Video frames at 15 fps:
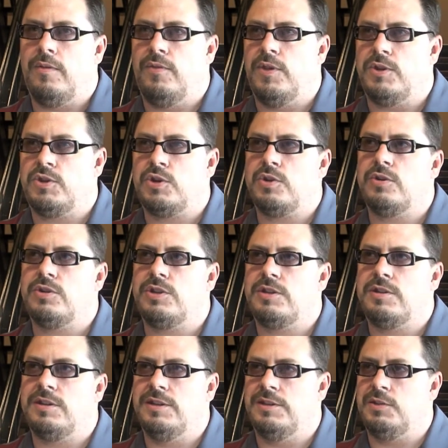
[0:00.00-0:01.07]
the
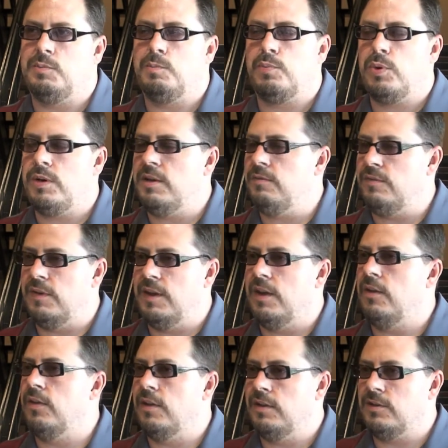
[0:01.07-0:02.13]
church is pretty
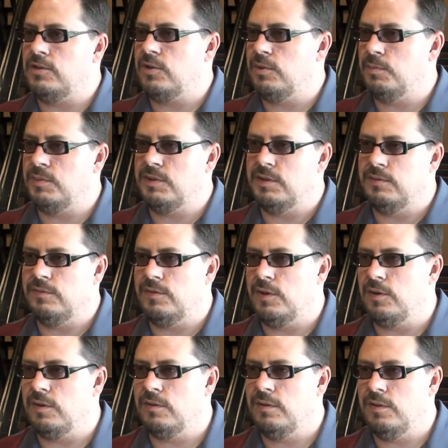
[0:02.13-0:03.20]
vanilla in terms of
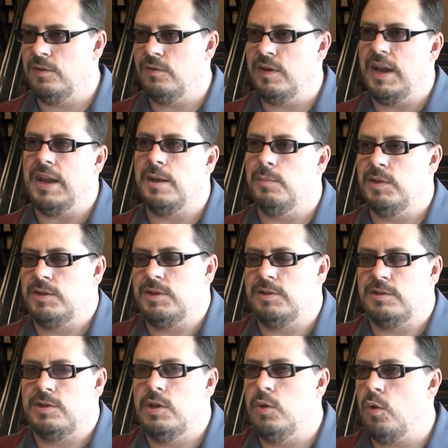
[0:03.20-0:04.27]
their name. It's
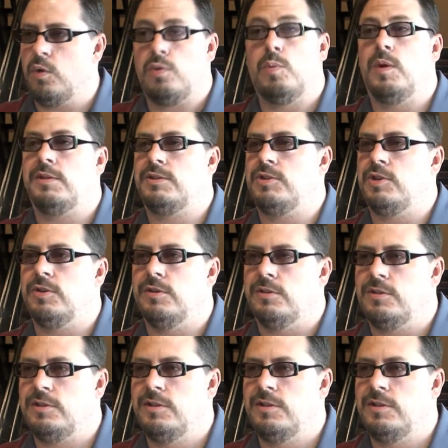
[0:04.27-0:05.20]
just Northwest Church.